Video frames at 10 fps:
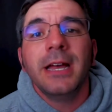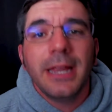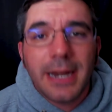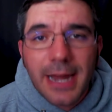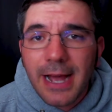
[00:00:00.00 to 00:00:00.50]

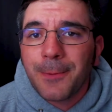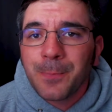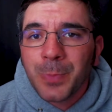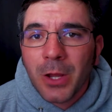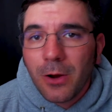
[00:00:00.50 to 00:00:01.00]
Now,
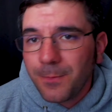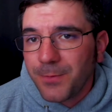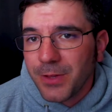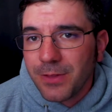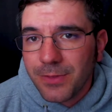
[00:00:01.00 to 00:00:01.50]

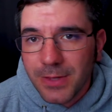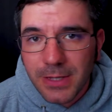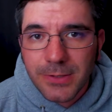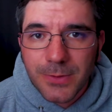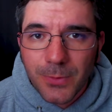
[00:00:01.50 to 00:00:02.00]
hopefully,
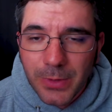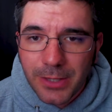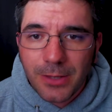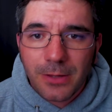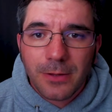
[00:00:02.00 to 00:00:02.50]
things
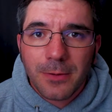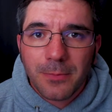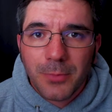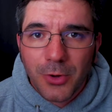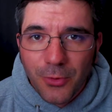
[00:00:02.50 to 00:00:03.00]
will
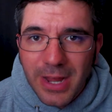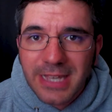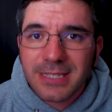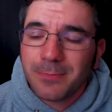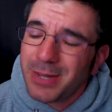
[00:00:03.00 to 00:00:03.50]

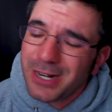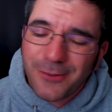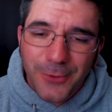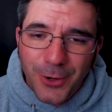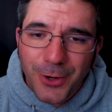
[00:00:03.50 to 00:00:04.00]
progress better
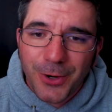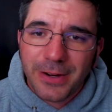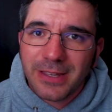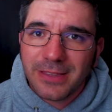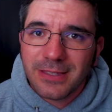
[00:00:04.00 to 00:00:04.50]
for her
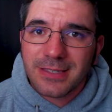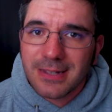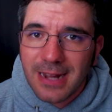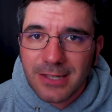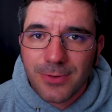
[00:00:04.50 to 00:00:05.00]
in this
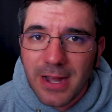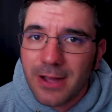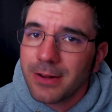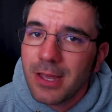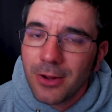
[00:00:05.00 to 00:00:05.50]
next
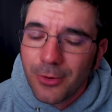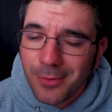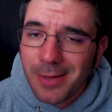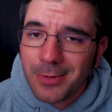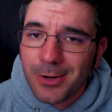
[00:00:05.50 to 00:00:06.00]
round.
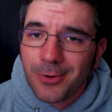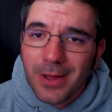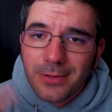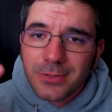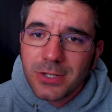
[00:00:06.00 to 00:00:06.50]
Remember,
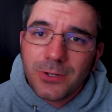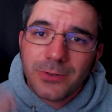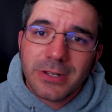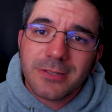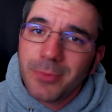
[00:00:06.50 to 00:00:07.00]
round two
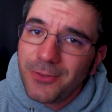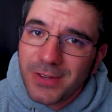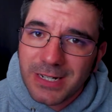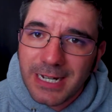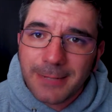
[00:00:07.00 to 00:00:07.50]
is
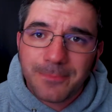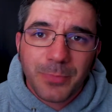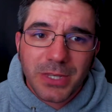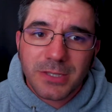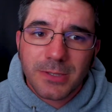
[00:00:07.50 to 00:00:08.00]
moving day.
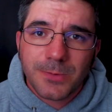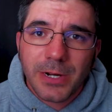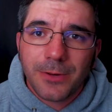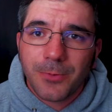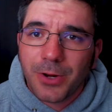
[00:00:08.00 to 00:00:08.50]
This is
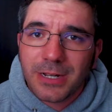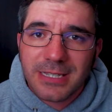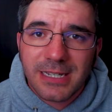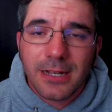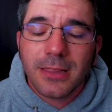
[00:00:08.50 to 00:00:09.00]
where we're going to
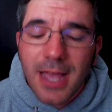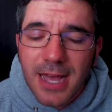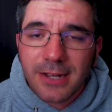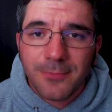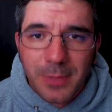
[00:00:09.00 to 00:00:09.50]
see a
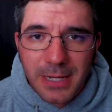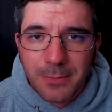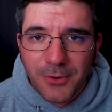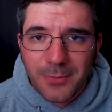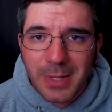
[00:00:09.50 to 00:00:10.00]
lot of big
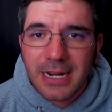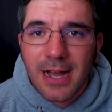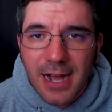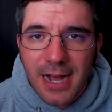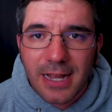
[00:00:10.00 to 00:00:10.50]
movement
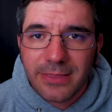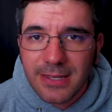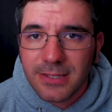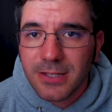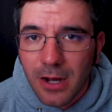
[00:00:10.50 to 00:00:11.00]
on
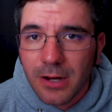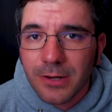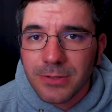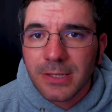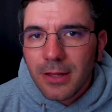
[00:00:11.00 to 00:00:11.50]
these
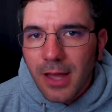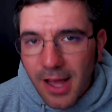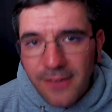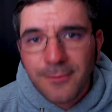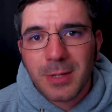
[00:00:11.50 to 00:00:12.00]
cards.
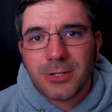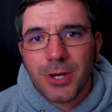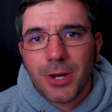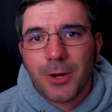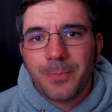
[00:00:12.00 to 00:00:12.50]
I've been
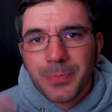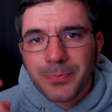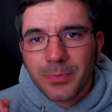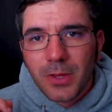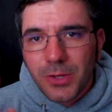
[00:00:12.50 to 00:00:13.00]
Joe.
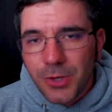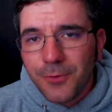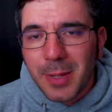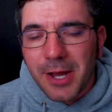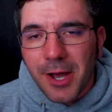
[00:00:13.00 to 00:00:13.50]
You've
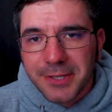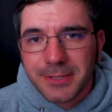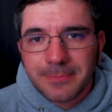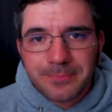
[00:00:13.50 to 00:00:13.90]
been awesome.